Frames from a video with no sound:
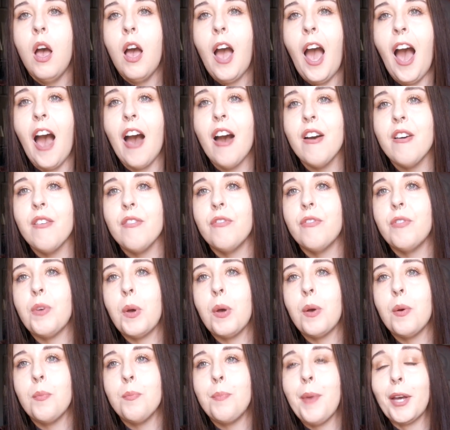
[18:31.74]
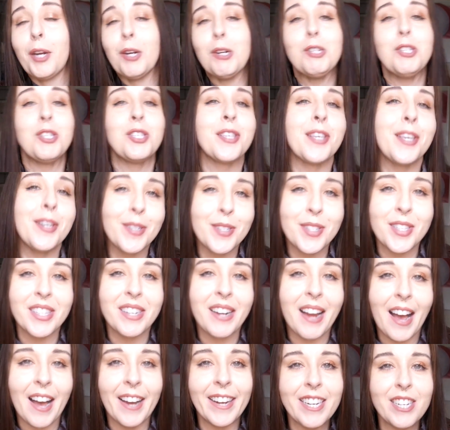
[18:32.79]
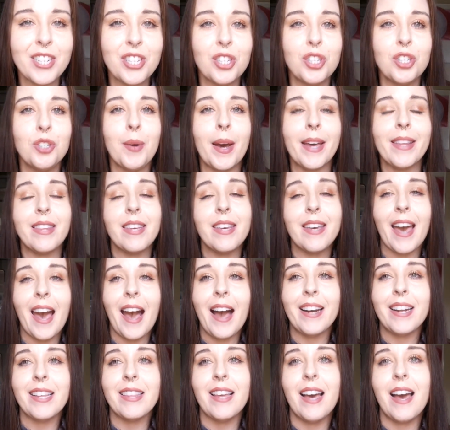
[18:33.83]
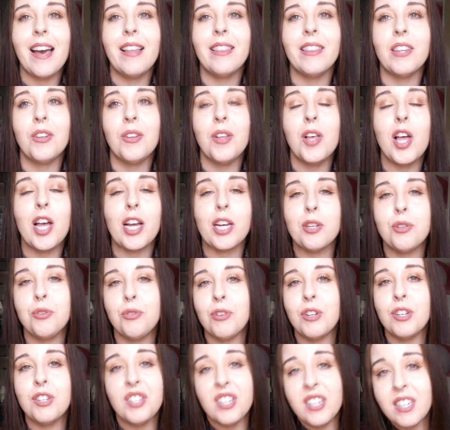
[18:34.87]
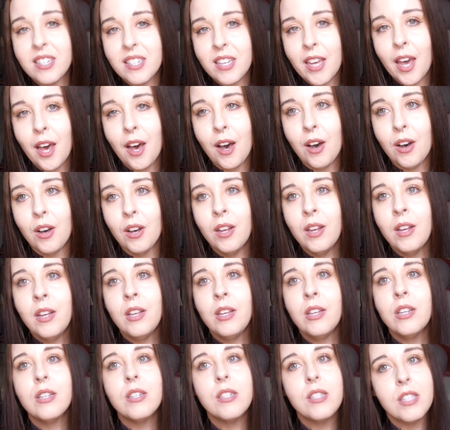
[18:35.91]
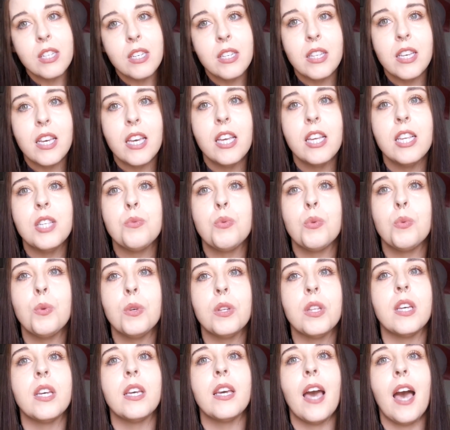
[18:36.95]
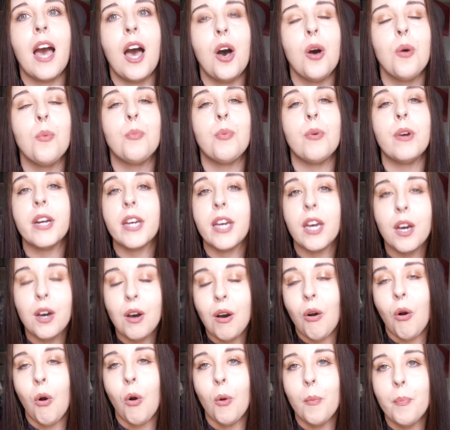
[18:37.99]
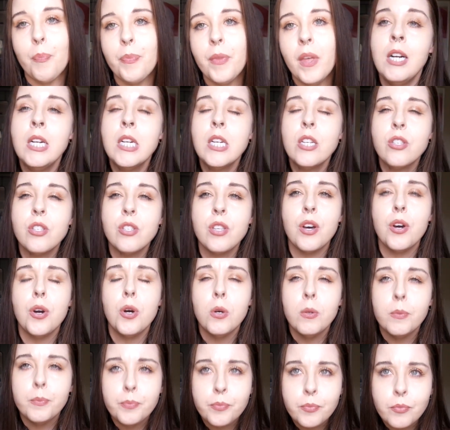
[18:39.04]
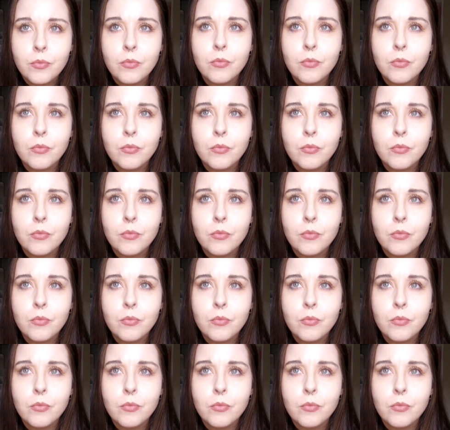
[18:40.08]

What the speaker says: have better skills than I do, I think adding that little extra detail to these would really help bring it home. So